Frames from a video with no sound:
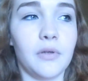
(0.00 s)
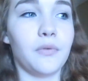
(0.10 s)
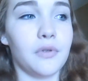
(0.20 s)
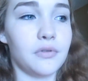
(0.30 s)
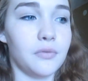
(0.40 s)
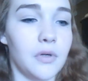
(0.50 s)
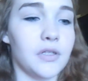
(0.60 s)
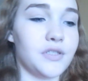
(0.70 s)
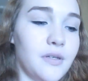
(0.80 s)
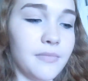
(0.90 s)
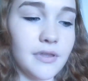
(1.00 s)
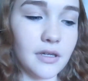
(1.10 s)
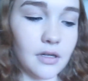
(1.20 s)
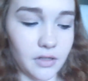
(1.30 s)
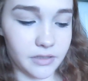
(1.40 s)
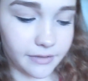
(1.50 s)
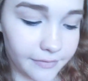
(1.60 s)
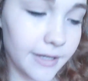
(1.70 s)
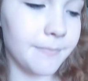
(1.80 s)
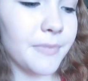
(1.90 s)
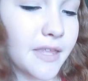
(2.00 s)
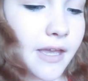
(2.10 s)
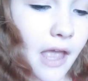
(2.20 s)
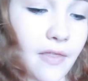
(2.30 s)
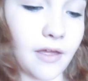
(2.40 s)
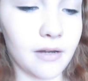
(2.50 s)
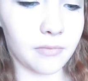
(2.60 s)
going to watch something on TV and then